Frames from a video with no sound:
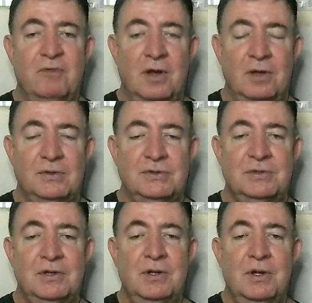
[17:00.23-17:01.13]
false
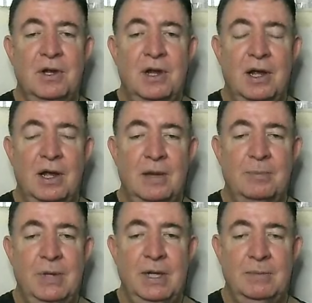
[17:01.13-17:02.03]
uh,
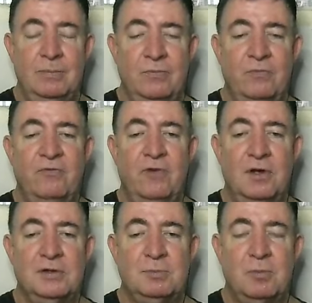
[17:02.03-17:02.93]
pe-
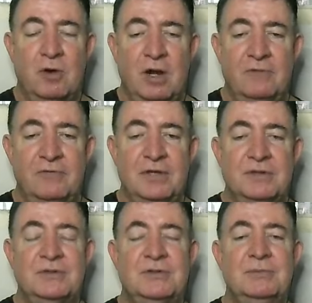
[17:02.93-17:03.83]
false
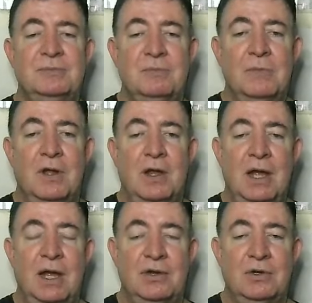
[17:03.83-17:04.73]
prophets
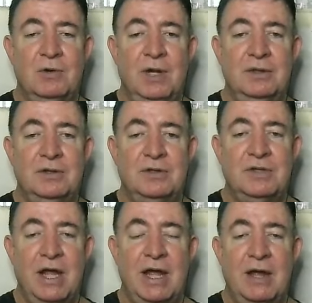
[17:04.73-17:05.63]
during the
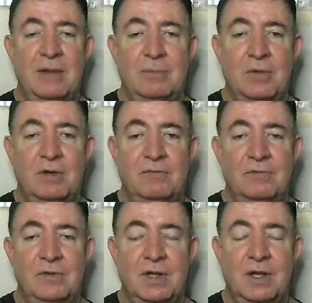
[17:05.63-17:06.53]
time of
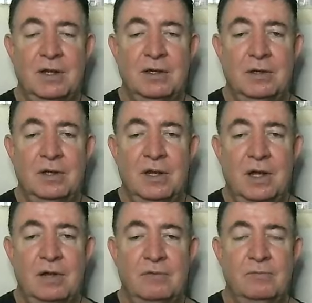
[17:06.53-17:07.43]
the
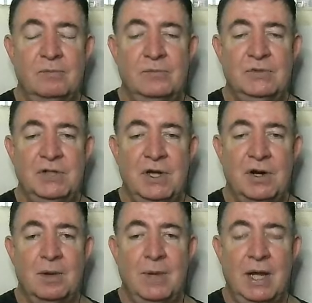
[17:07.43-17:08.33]
of
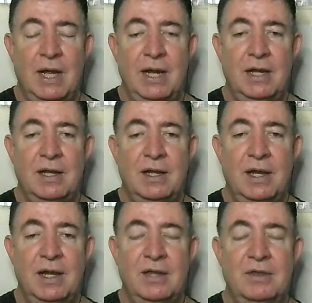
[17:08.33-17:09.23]
Jeremiah
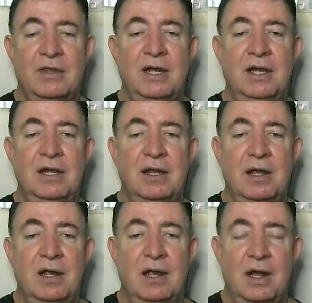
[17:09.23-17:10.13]
and
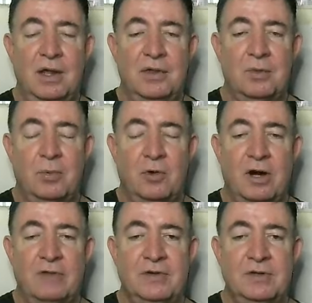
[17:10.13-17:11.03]
the other
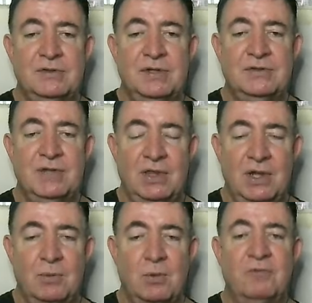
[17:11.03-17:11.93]
prophets. He said
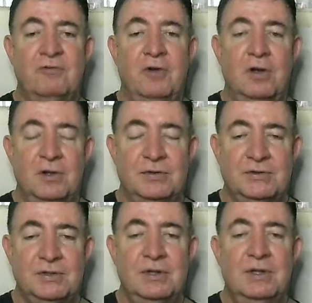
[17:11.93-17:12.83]
there were false